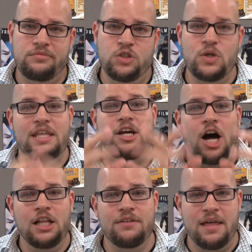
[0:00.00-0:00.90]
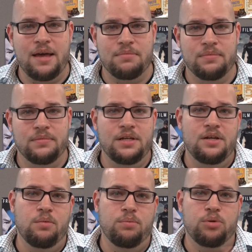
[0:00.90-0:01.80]
So I think all of them
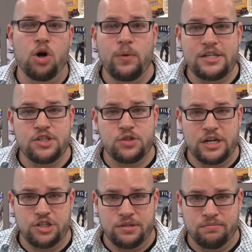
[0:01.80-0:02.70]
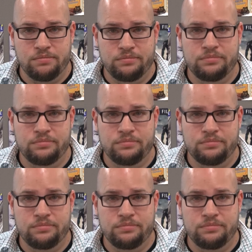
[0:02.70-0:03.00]
pro registration.